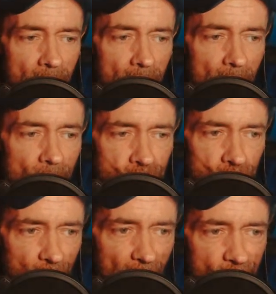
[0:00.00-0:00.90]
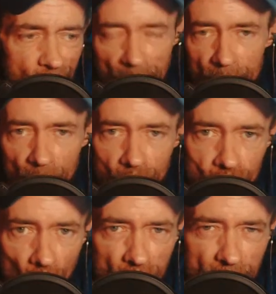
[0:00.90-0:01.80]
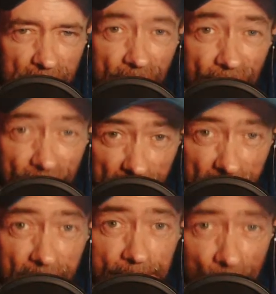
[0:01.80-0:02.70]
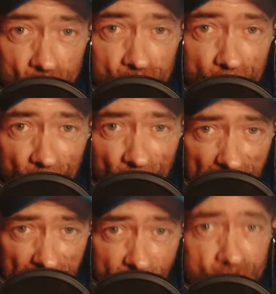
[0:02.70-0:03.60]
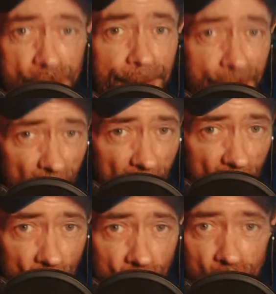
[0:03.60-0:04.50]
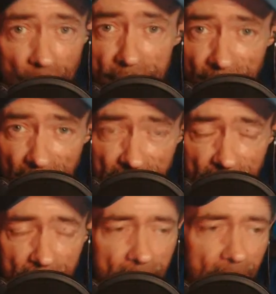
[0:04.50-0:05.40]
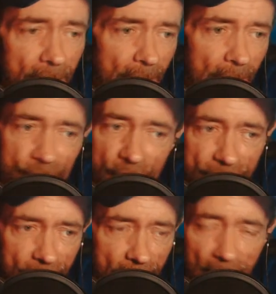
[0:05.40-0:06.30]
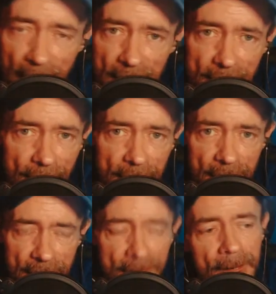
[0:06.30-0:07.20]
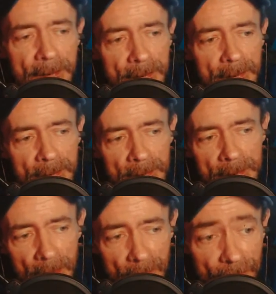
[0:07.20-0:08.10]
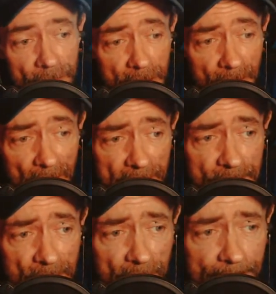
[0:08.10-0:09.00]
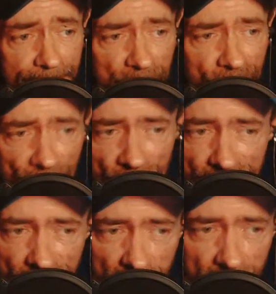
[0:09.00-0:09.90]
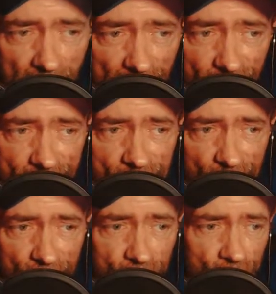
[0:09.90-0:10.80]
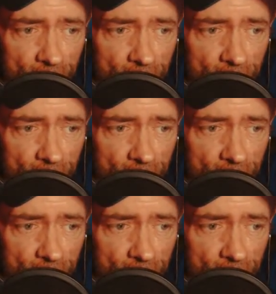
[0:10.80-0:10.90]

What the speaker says: I'm sure everyone will join me in sending positive vibes, prayers, intent, everything, anything you need out to your grandma. Sorry to hear that, Sidvich.